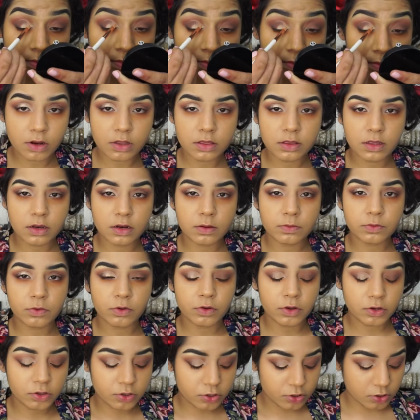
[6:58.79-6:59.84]
And then I'm
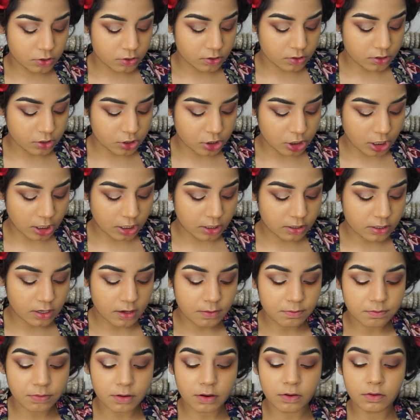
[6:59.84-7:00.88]
going to use the shade
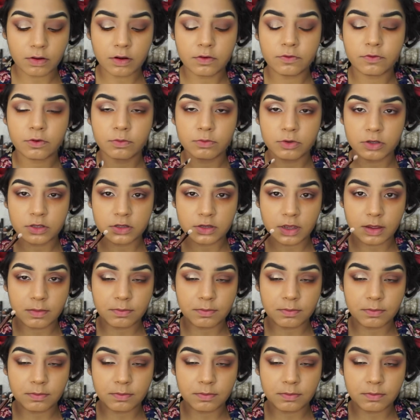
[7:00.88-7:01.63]
Tempera from the same